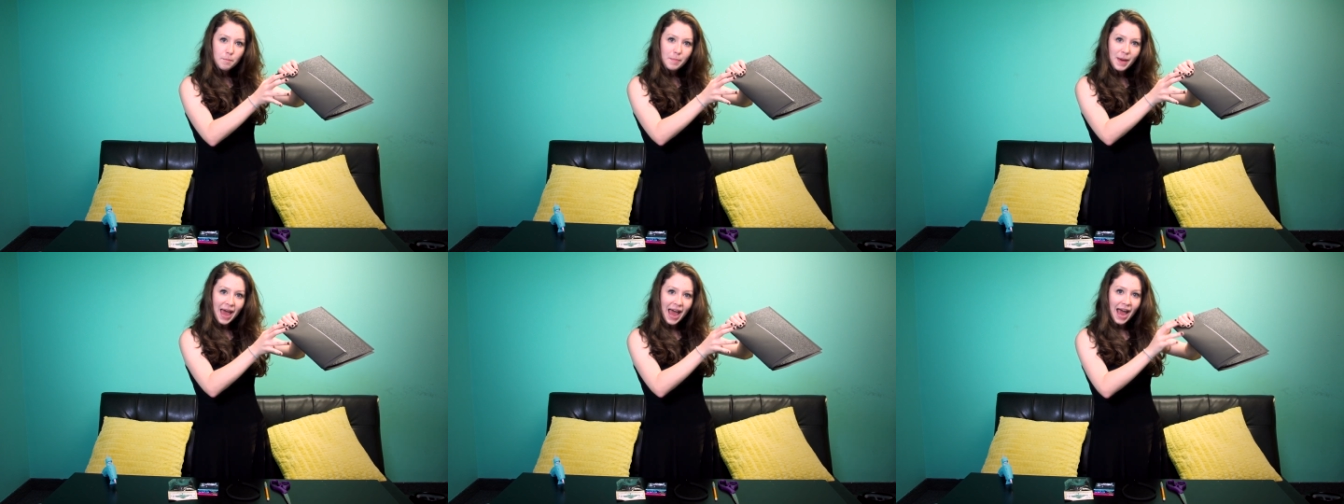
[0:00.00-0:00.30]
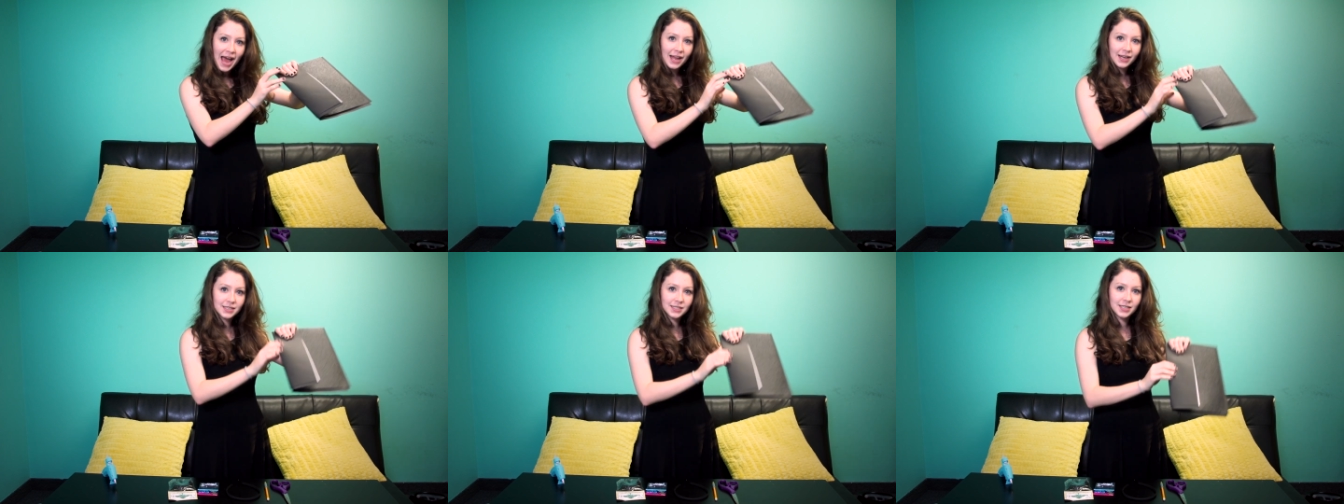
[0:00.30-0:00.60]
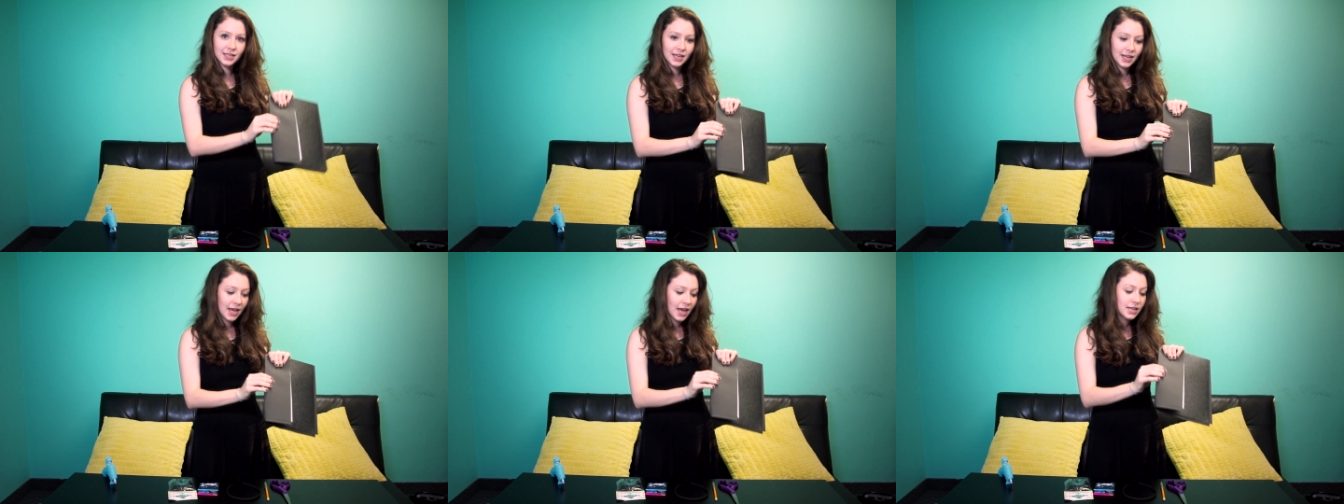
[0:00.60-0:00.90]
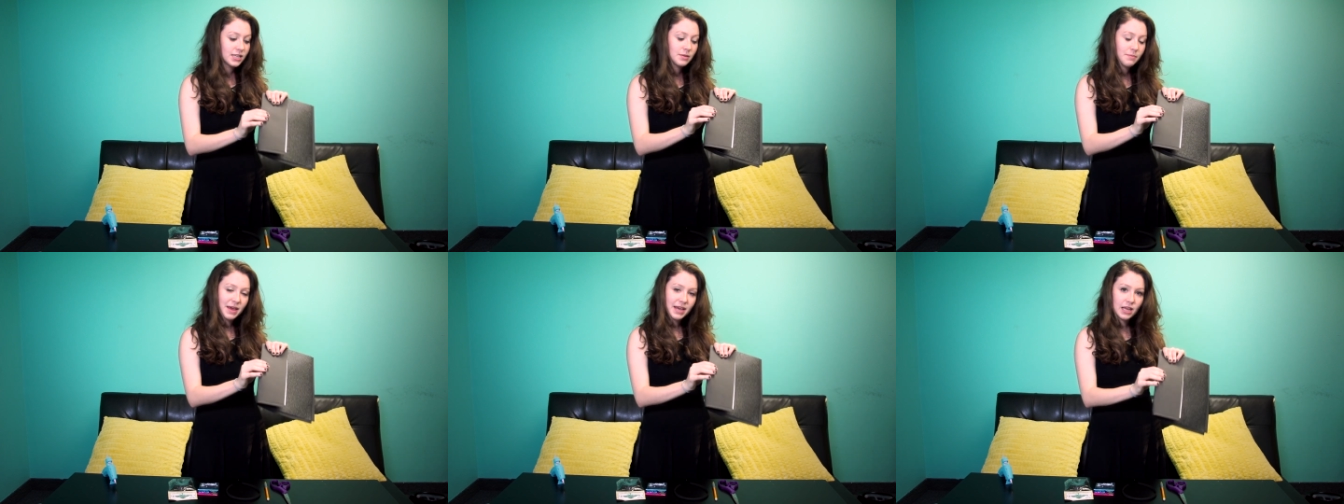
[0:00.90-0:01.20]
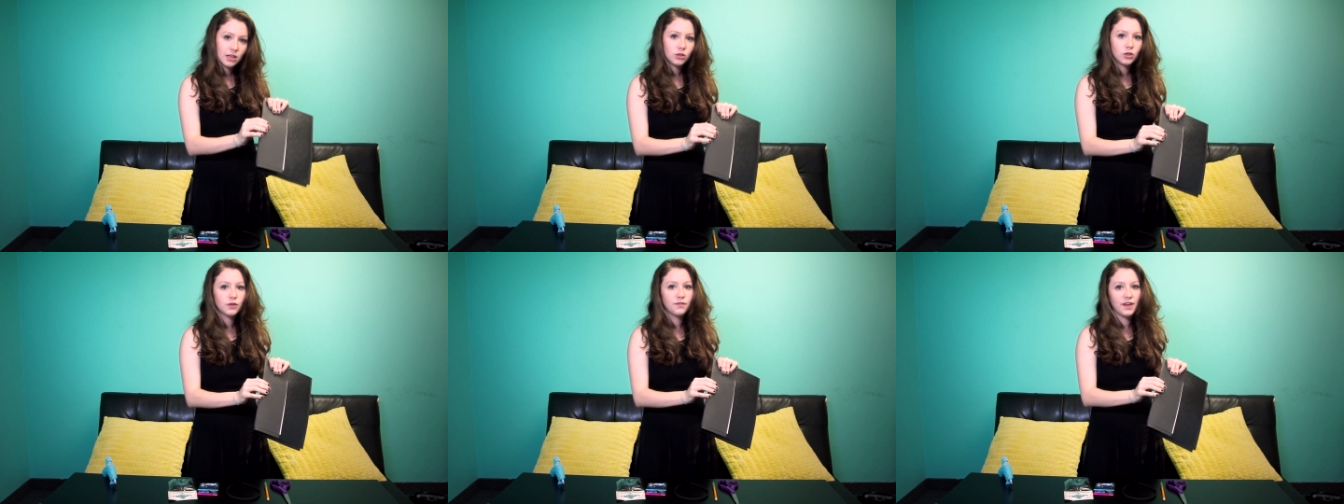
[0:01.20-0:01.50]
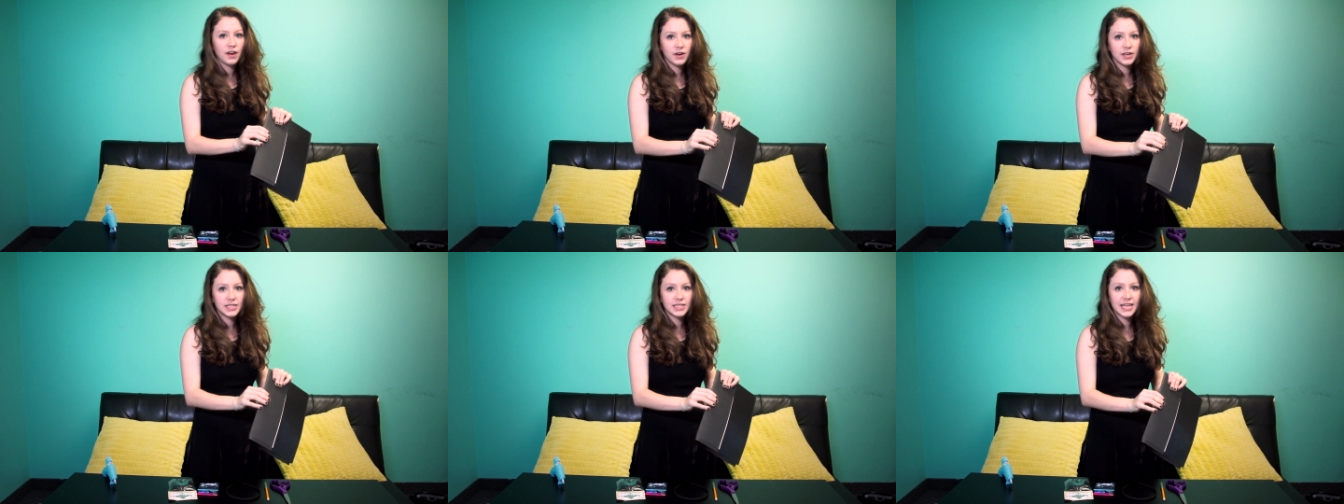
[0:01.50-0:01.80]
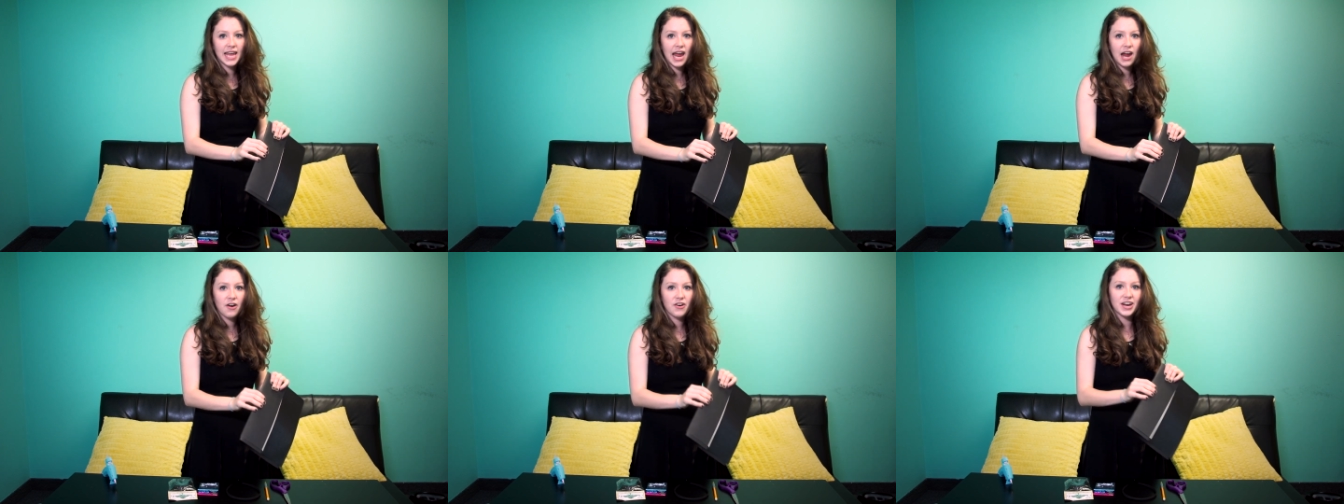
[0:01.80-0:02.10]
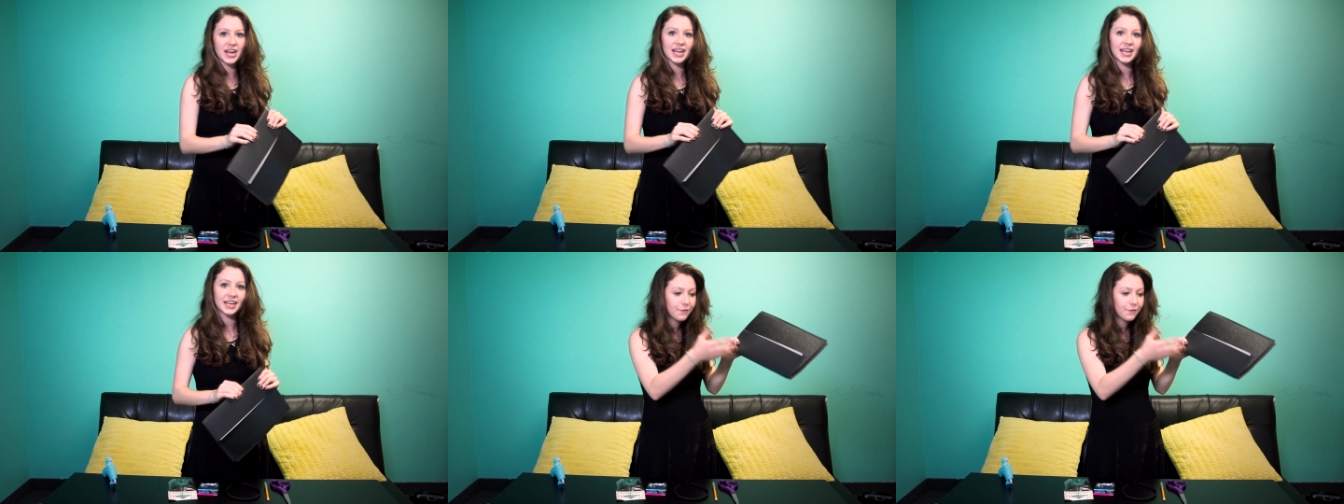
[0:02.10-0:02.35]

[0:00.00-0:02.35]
bat to make it look very scary.